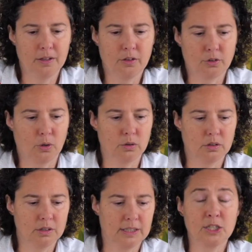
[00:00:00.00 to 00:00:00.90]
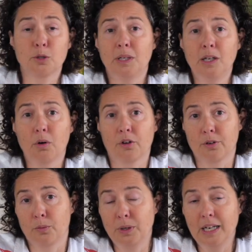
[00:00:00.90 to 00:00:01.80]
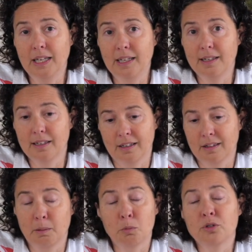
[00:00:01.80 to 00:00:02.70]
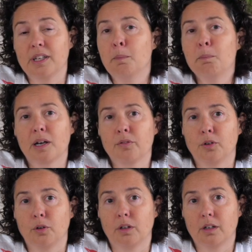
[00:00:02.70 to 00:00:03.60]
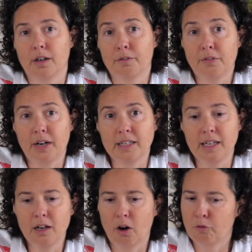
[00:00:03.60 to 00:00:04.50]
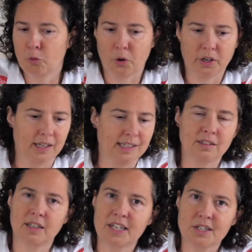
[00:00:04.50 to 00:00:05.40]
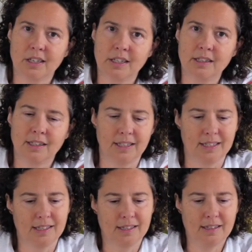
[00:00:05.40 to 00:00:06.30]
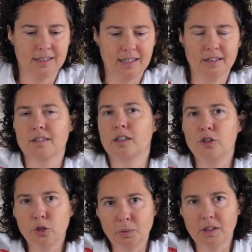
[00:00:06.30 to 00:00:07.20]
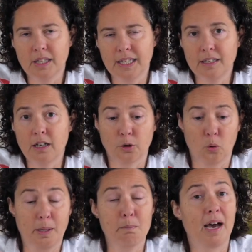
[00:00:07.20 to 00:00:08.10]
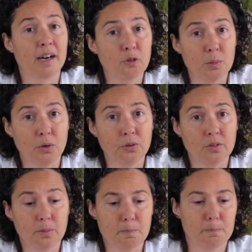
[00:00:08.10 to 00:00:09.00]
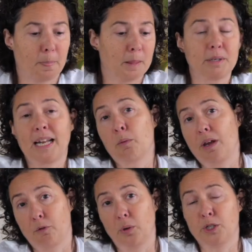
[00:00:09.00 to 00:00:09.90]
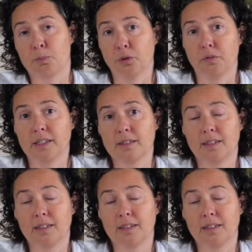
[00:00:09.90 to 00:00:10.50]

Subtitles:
So that to me was a really, I think, most impactful finding of working internationally, that yes, this human thing not only matters most, but now we have a way to prove it.